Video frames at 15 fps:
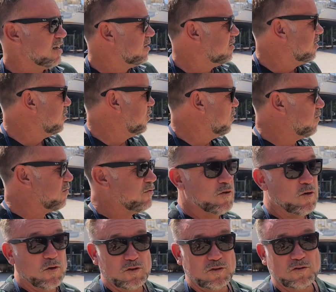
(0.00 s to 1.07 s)
To do a
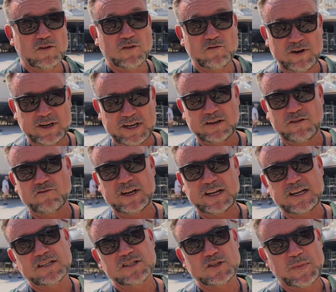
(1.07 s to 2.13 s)
full rig,
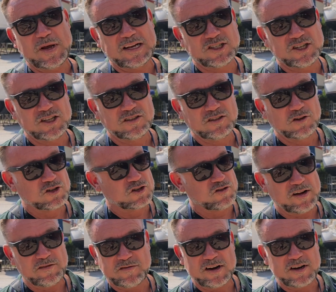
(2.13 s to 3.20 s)
rig inspection, looks
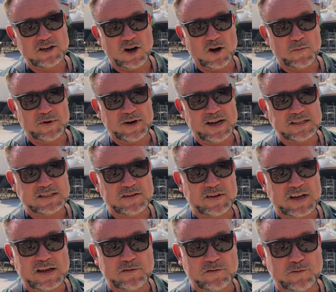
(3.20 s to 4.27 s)
great, very comprehensive.
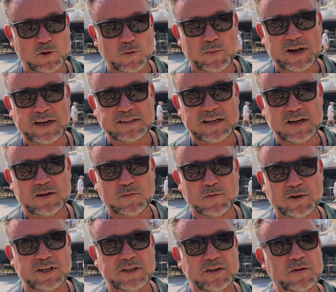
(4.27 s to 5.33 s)
They gave a full breakdown of
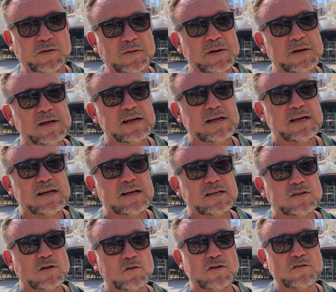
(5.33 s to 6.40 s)
what they do.
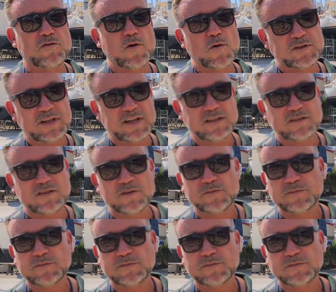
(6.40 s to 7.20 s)
So looking forward to that too.